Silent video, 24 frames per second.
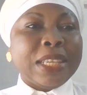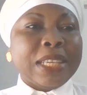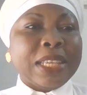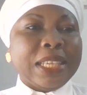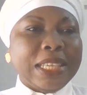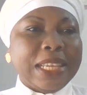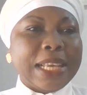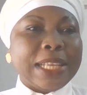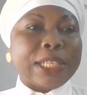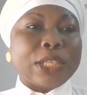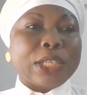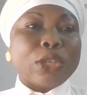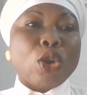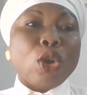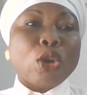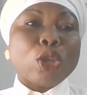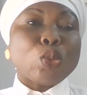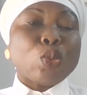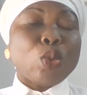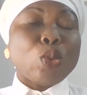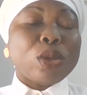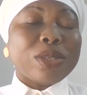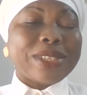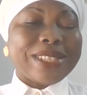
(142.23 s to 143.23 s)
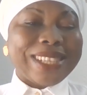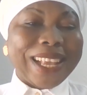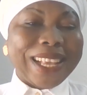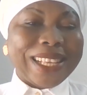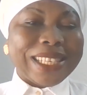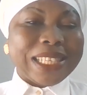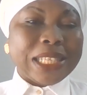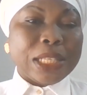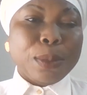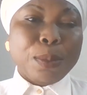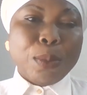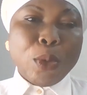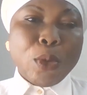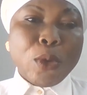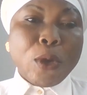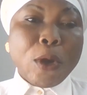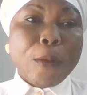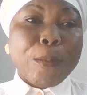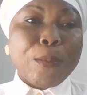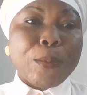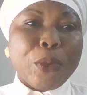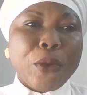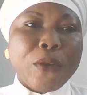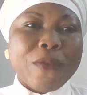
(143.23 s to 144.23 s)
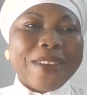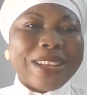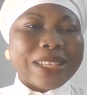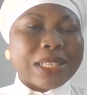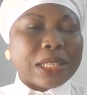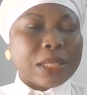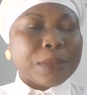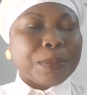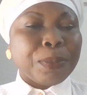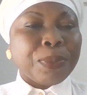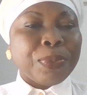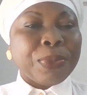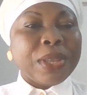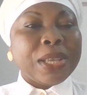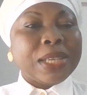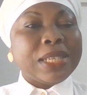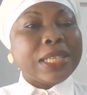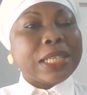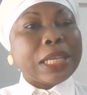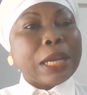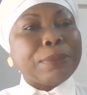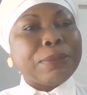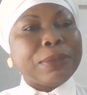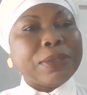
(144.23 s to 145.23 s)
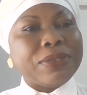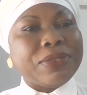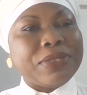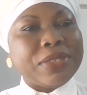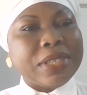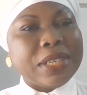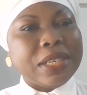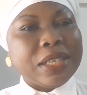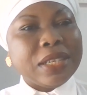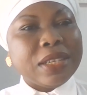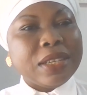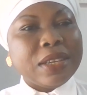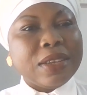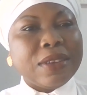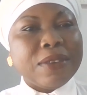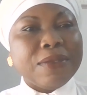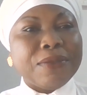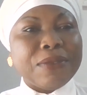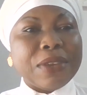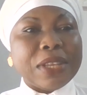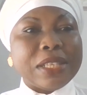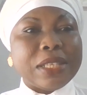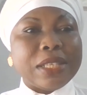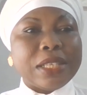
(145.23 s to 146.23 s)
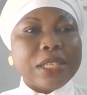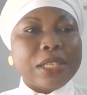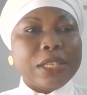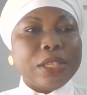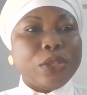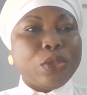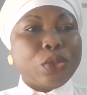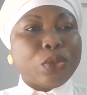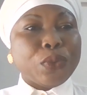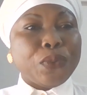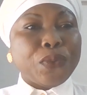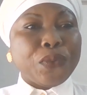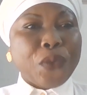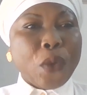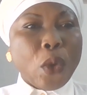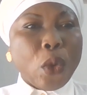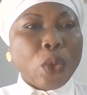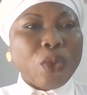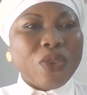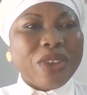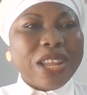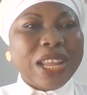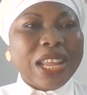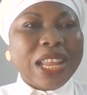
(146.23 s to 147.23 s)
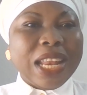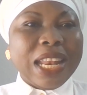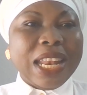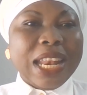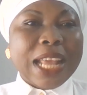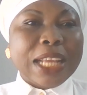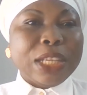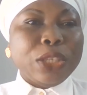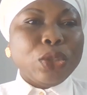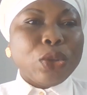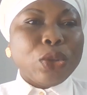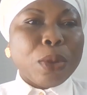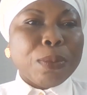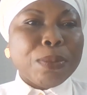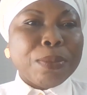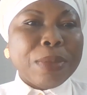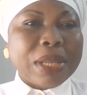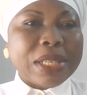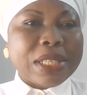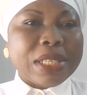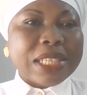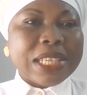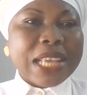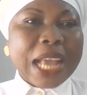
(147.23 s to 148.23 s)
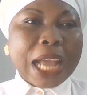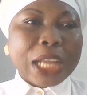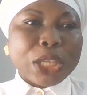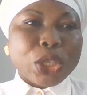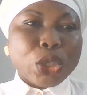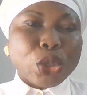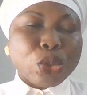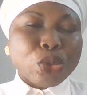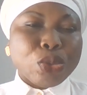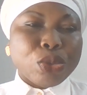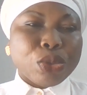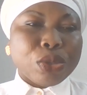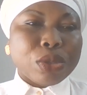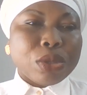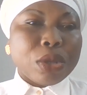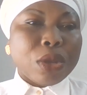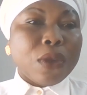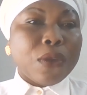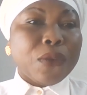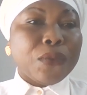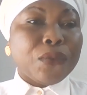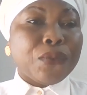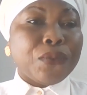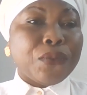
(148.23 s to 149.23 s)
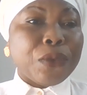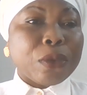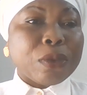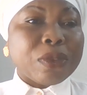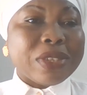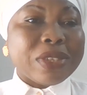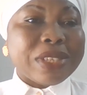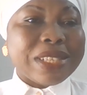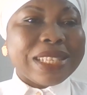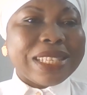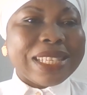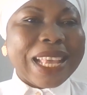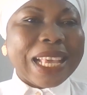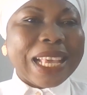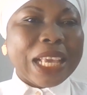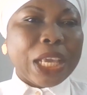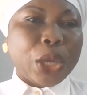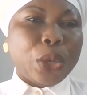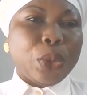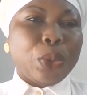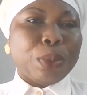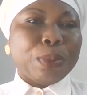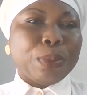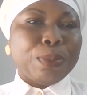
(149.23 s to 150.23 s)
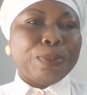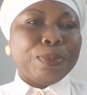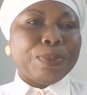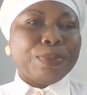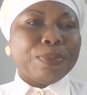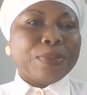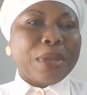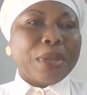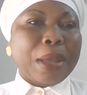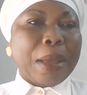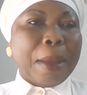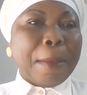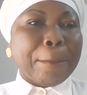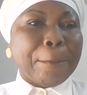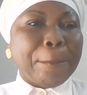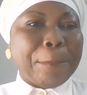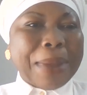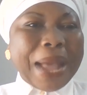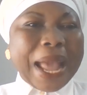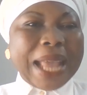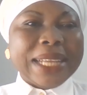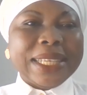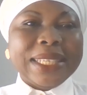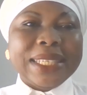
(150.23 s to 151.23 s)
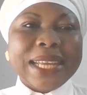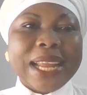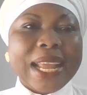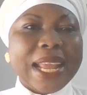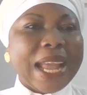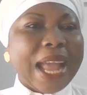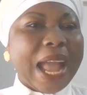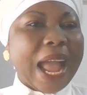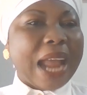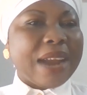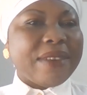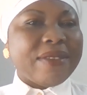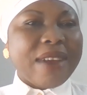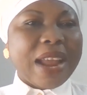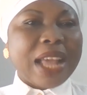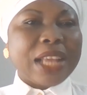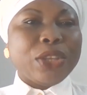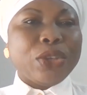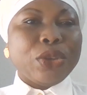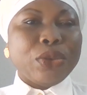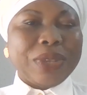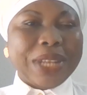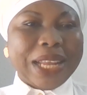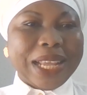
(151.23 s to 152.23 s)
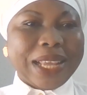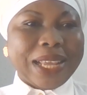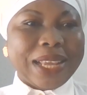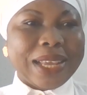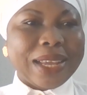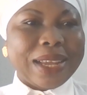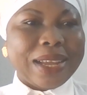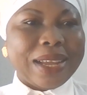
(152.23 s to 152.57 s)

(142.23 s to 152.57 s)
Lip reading: Yes, God's word says in the book of Proverbs, chapter 3, verse 3 to 4, let not mercy and truth forsake you. Bind them around your neck.